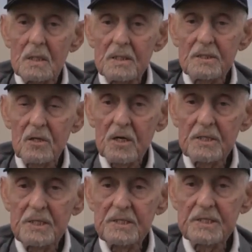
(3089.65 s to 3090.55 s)
as long
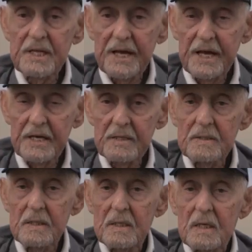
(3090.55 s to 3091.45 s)
as he's there
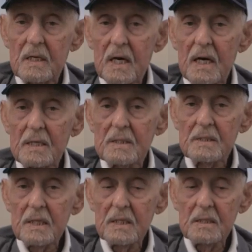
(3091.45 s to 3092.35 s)

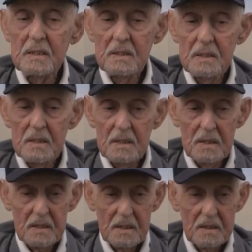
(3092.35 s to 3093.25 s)
and,
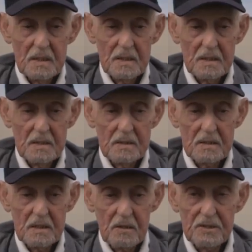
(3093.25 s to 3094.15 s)

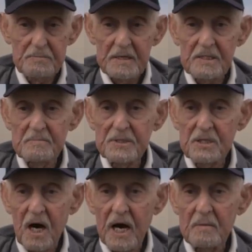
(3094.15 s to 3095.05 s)
you know, spend some
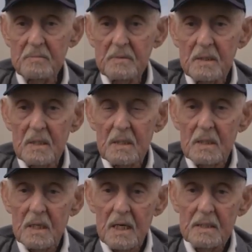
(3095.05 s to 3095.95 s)
time
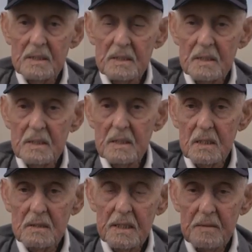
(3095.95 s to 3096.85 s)
and, you
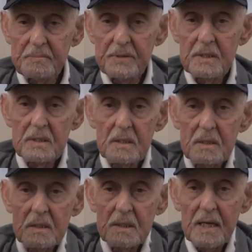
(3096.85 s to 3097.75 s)
know, let it be
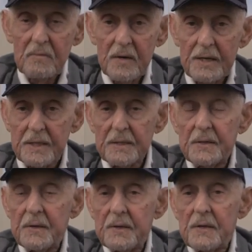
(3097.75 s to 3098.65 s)
that way.
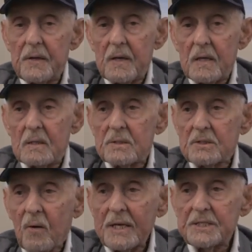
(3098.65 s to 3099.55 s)

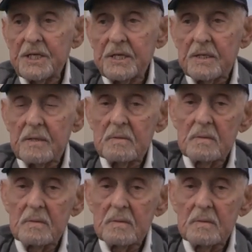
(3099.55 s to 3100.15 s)
So I did.